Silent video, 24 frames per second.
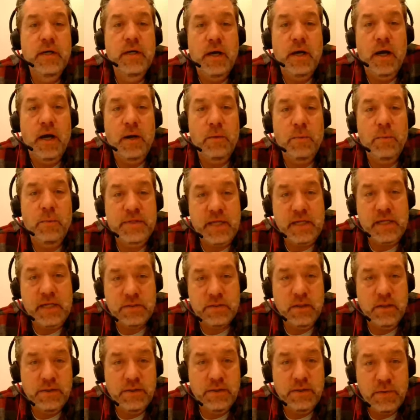What that's
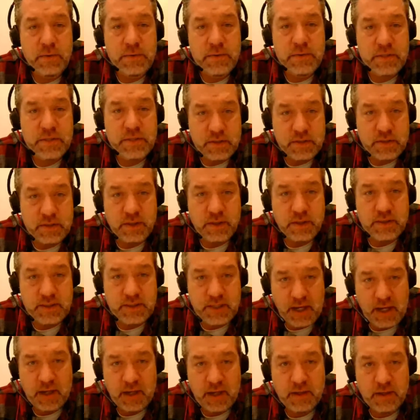going to do is it's going to
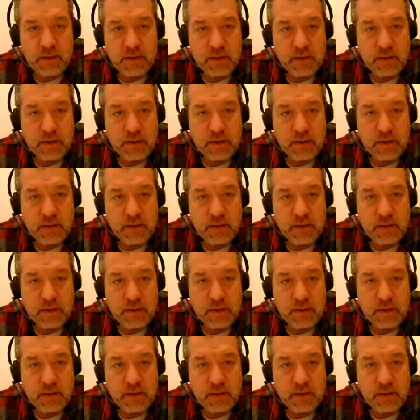take